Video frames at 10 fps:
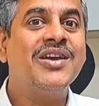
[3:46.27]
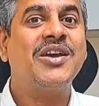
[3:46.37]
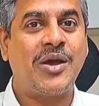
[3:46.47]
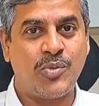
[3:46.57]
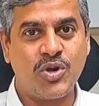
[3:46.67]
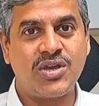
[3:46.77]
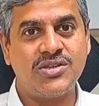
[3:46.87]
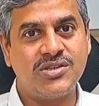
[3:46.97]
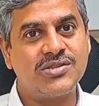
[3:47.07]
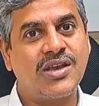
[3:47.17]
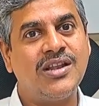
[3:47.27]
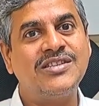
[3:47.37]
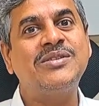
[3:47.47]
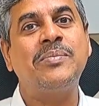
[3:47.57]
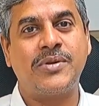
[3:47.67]
communication
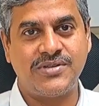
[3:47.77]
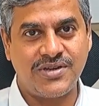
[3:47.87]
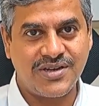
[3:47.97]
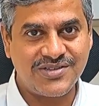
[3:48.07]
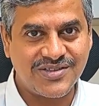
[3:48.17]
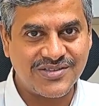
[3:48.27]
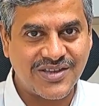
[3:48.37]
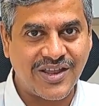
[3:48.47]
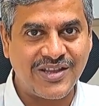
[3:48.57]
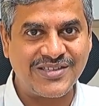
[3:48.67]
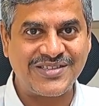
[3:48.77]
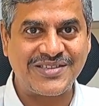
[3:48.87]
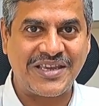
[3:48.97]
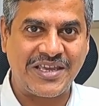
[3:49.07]
skills, presentation skills,